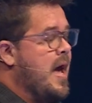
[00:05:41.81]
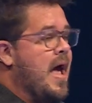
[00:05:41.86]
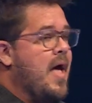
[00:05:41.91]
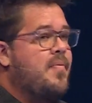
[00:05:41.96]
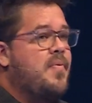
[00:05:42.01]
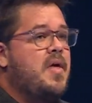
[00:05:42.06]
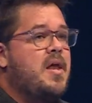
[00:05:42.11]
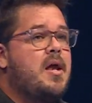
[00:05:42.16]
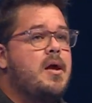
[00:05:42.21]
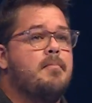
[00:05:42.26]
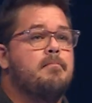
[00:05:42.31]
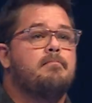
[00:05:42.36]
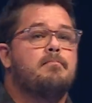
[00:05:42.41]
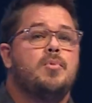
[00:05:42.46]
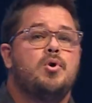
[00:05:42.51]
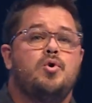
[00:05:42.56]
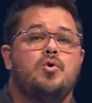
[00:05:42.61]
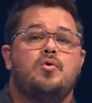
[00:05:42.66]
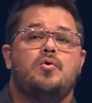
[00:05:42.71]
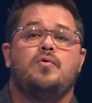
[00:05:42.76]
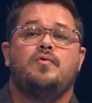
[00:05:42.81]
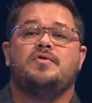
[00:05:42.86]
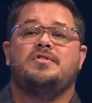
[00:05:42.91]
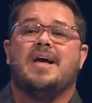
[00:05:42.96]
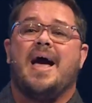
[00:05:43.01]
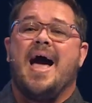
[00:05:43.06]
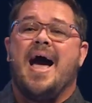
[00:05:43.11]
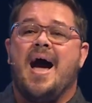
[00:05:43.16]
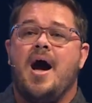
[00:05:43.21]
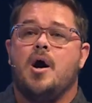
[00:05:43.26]
And then it
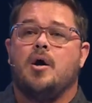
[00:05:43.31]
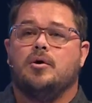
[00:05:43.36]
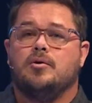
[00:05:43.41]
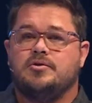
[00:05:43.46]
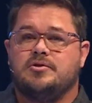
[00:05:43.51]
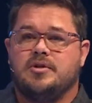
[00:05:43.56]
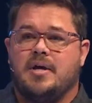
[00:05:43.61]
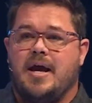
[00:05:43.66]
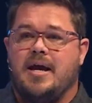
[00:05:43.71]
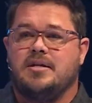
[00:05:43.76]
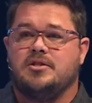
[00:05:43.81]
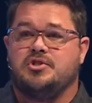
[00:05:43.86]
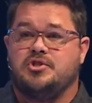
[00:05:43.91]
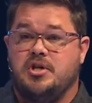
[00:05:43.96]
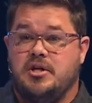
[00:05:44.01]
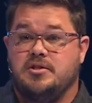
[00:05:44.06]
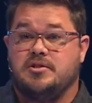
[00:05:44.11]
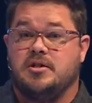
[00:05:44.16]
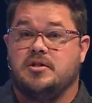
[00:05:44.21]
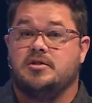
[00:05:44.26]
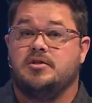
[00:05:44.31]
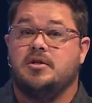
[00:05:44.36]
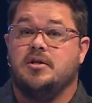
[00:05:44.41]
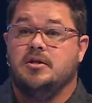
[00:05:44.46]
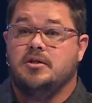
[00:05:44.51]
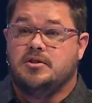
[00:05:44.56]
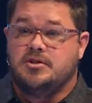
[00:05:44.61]
moved out as Jesus